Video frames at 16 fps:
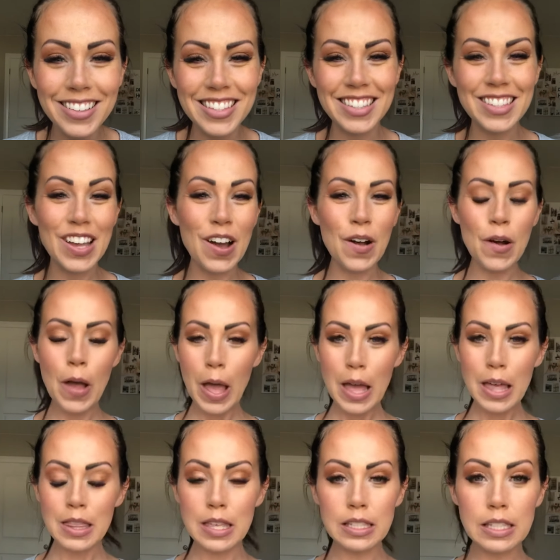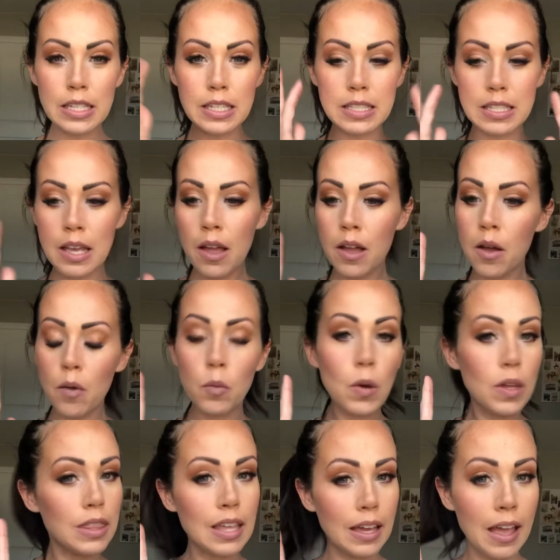So this is
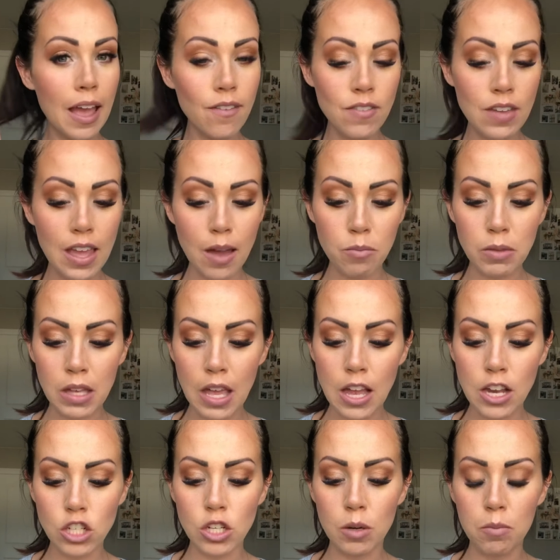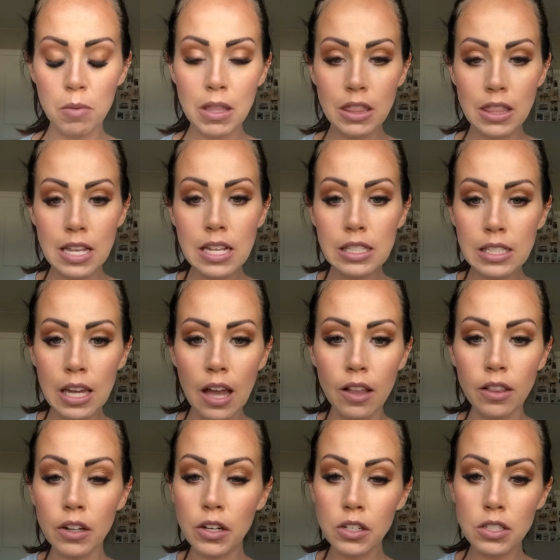with a heavy application, but these
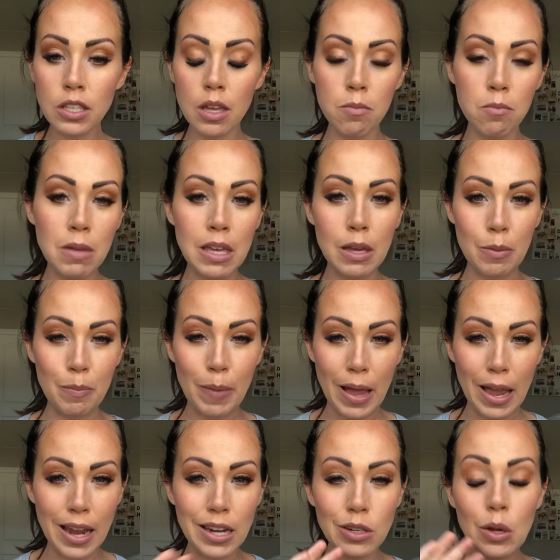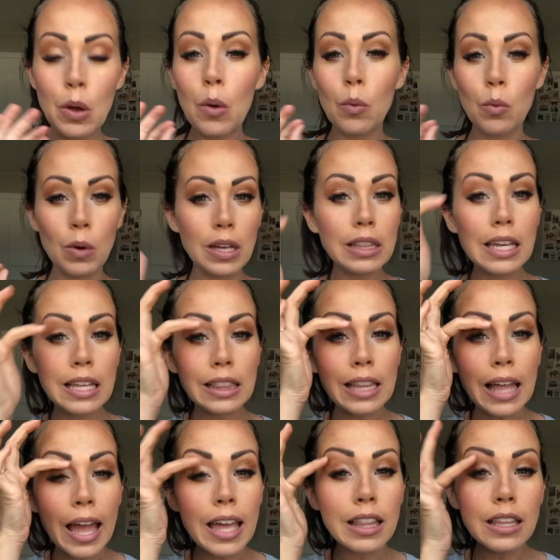colors can be combined really
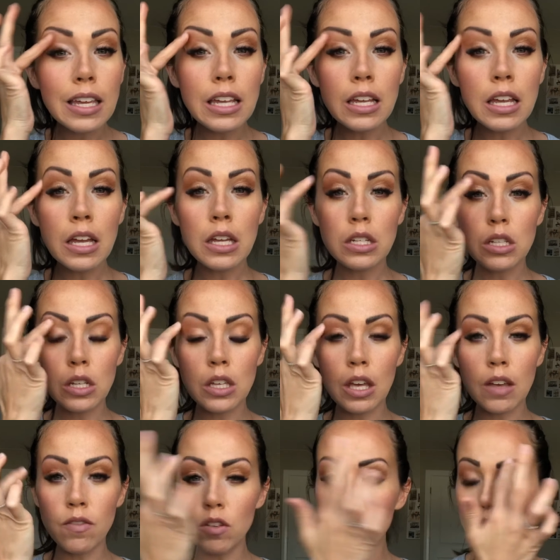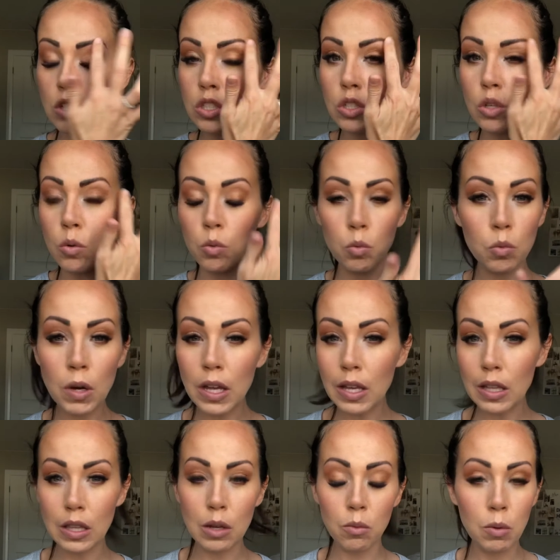lightly to give you just a
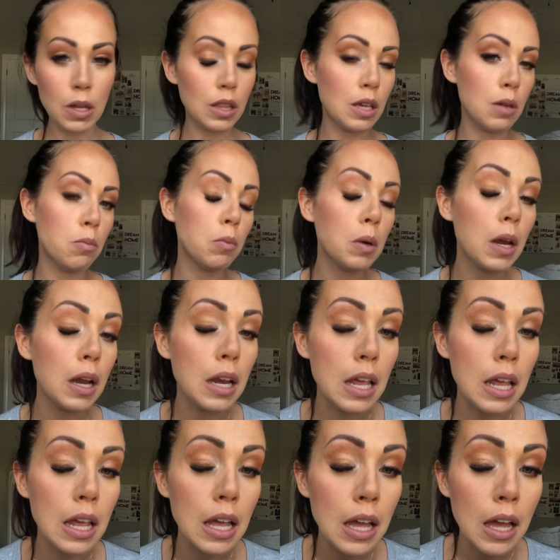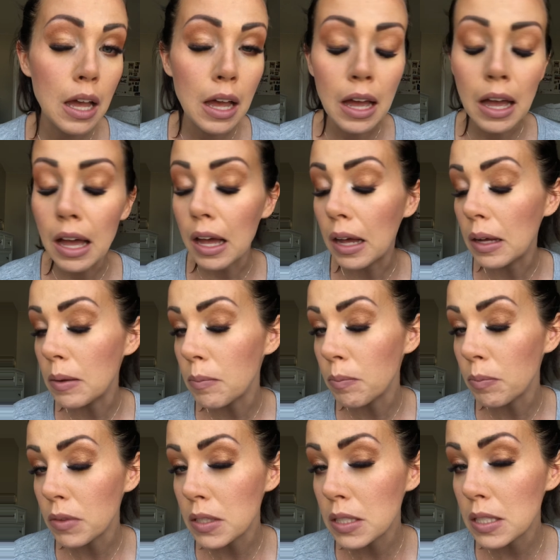really, really pretty,
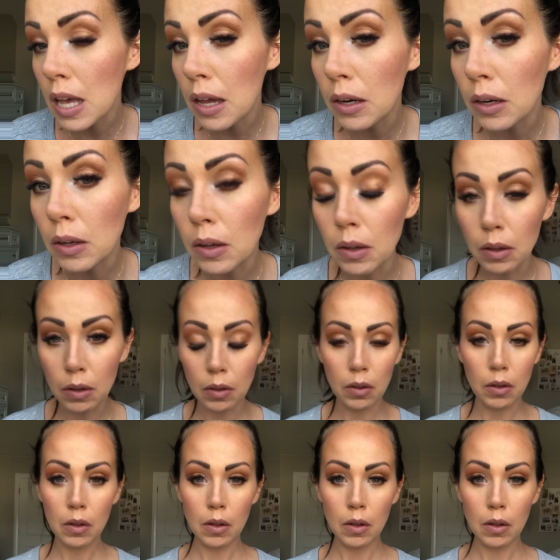subtle